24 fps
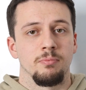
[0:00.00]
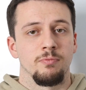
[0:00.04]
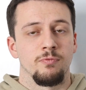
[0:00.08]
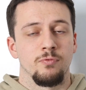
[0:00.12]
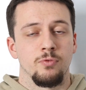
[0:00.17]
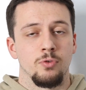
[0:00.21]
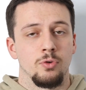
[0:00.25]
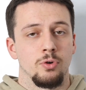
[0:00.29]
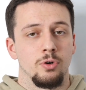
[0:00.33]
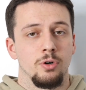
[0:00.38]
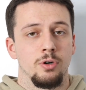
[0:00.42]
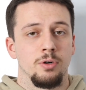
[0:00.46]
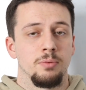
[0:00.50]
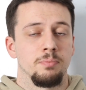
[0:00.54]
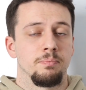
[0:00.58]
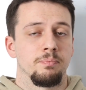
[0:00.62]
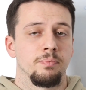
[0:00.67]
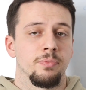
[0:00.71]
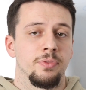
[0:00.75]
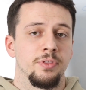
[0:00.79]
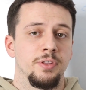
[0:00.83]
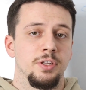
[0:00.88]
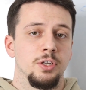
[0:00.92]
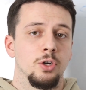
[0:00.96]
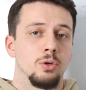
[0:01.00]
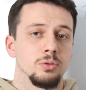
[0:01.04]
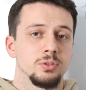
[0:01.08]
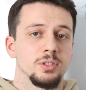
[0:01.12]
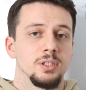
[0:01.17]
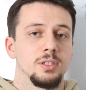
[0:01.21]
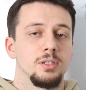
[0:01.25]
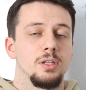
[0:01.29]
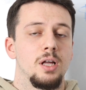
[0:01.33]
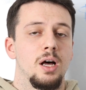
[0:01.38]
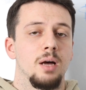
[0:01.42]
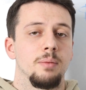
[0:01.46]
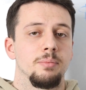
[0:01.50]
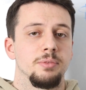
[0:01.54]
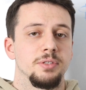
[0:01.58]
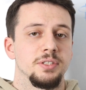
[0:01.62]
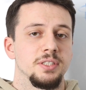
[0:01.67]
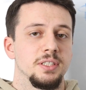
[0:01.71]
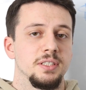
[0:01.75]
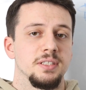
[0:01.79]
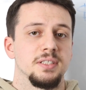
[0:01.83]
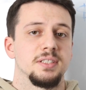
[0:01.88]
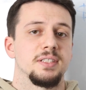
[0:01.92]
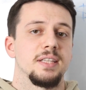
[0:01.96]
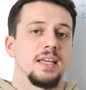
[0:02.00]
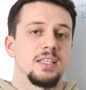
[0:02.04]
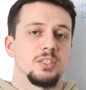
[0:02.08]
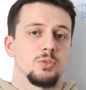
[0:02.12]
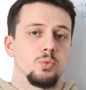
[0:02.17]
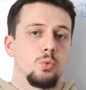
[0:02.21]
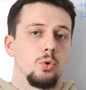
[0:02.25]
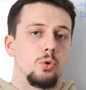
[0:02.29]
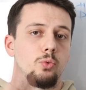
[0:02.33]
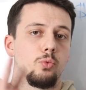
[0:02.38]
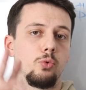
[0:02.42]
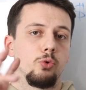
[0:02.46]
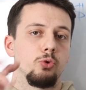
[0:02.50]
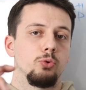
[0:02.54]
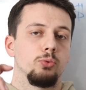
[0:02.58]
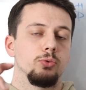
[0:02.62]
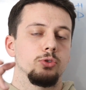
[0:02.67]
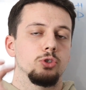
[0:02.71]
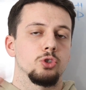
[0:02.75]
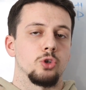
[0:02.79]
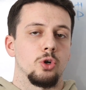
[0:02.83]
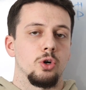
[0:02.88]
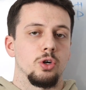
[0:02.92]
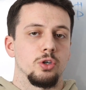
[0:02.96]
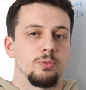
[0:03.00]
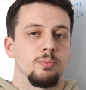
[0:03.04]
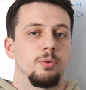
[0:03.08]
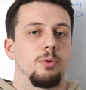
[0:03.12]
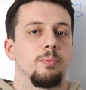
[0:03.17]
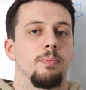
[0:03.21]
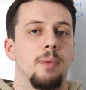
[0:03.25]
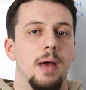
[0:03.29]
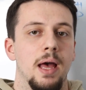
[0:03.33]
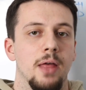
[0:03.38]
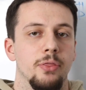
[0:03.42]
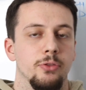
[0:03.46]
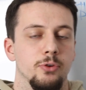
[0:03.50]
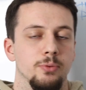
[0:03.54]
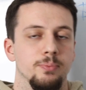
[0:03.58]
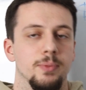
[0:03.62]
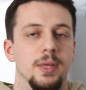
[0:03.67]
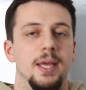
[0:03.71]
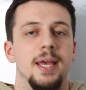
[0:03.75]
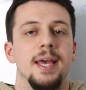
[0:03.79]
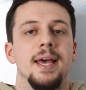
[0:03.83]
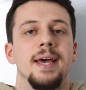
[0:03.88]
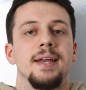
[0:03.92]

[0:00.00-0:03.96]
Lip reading: for the hotel lobby, since that's what we would charge per bathroom.